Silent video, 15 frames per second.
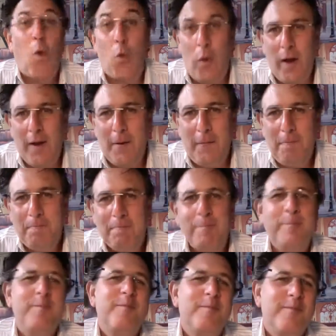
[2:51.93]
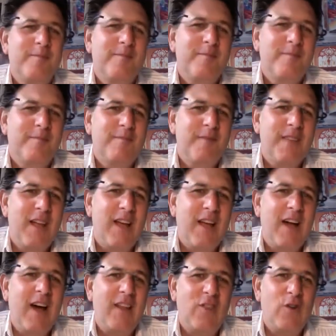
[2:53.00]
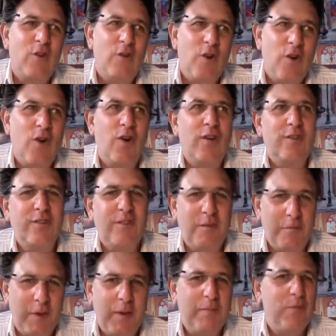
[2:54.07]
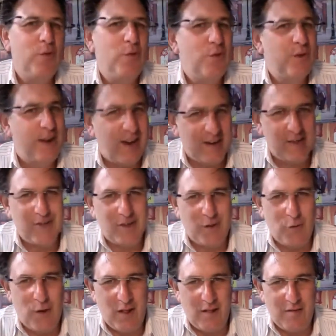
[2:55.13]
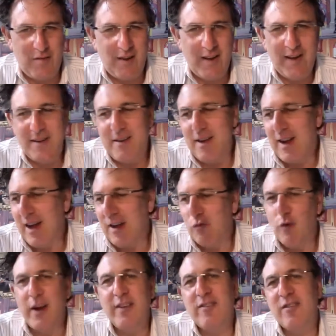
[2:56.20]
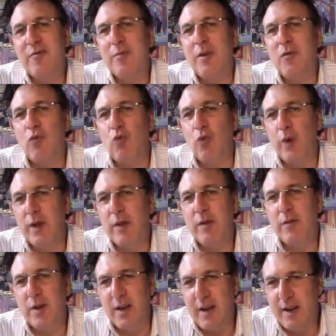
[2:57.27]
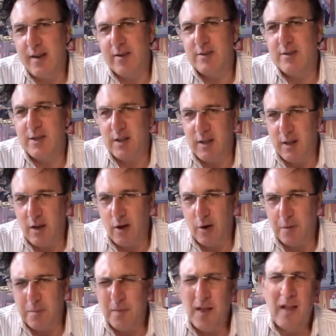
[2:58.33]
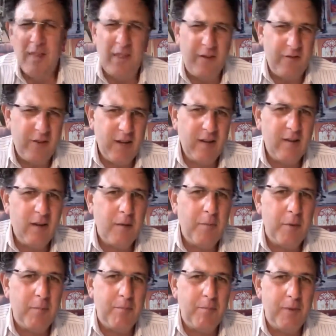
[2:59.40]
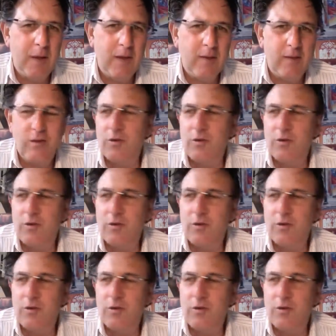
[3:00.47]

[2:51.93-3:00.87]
Well, thank God there are some people who can actually qualify. And rates have been really ridiculously low. They've ticked up a bit. The